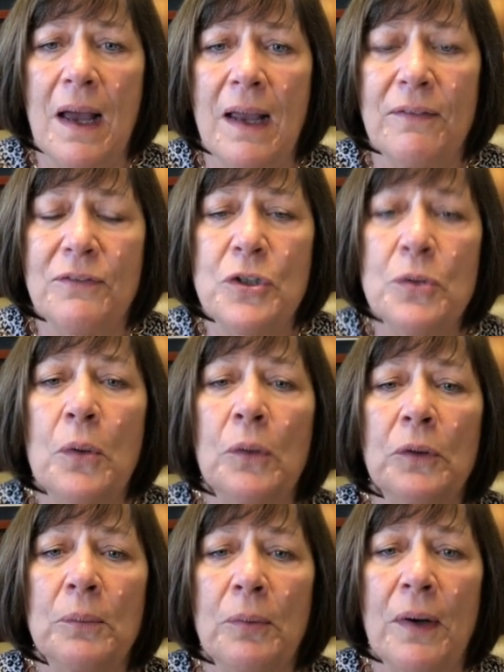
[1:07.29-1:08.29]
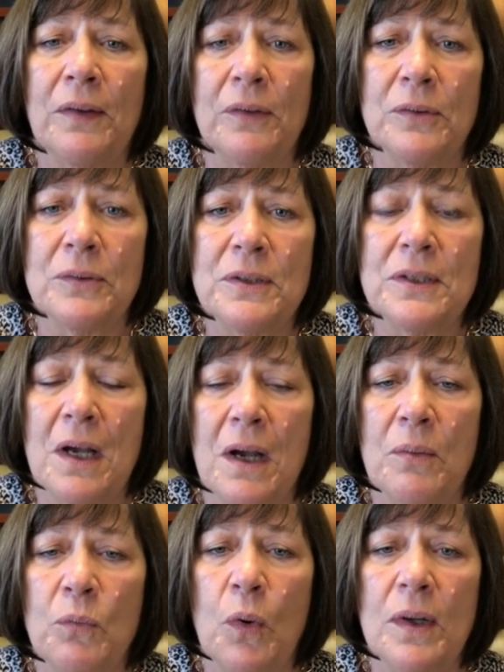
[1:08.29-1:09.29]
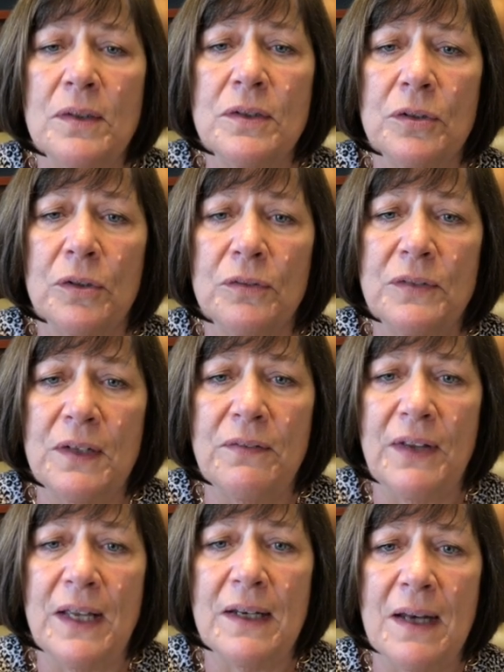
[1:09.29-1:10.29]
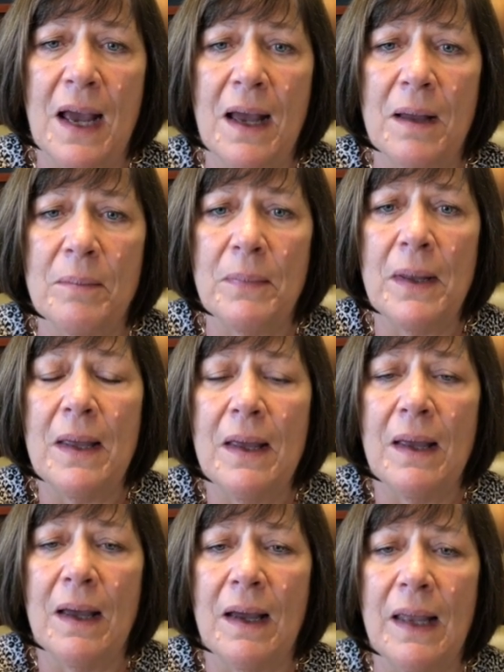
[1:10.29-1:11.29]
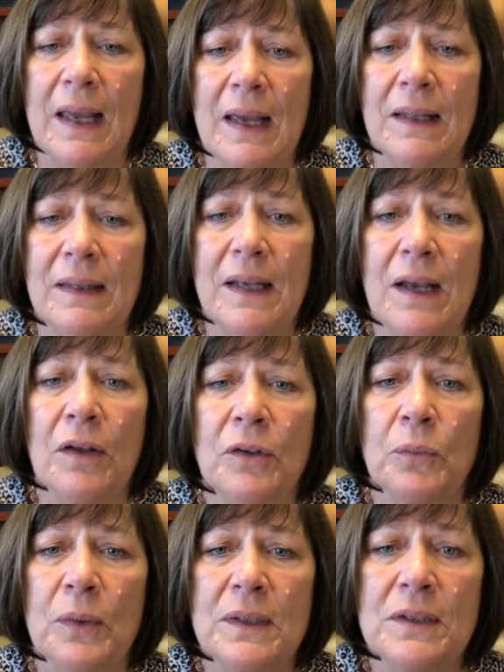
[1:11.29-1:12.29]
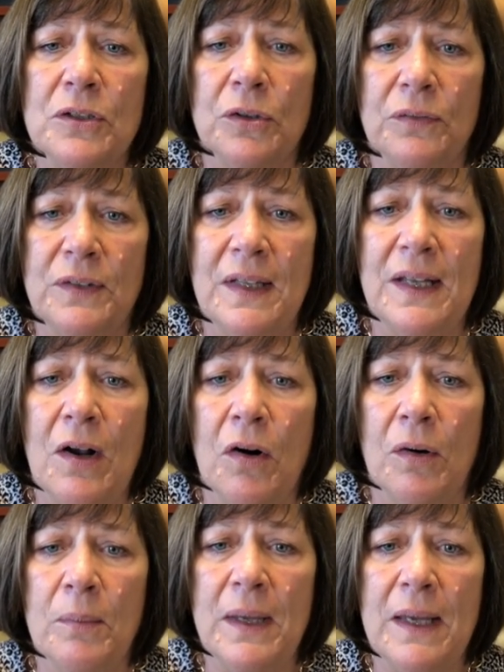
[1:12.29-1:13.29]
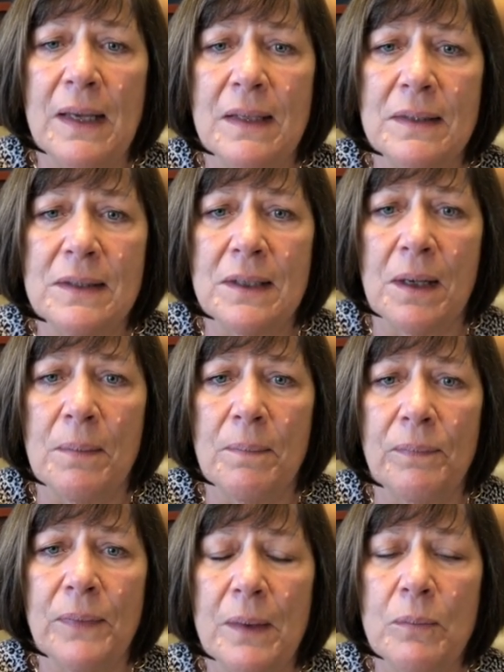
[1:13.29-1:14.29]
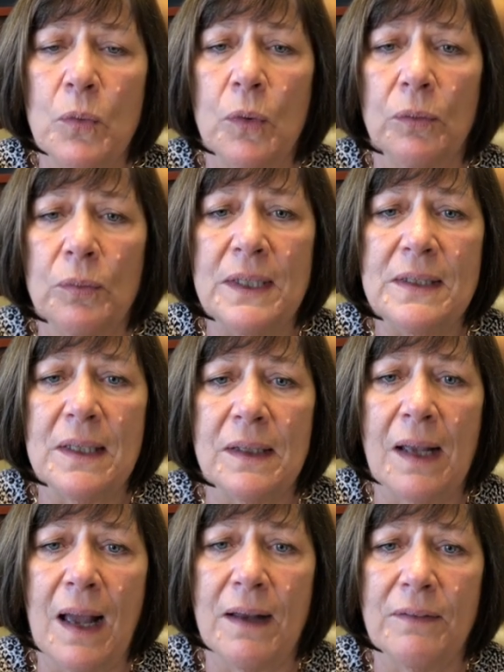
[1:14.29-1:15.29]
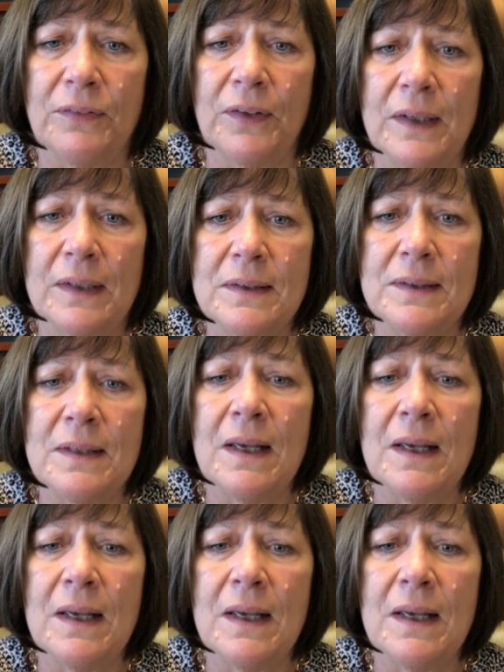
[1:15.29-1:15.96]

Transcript: I have two older brothers. Um, one served in Vietnam, and the other one served in the Army in some more recent conflicts.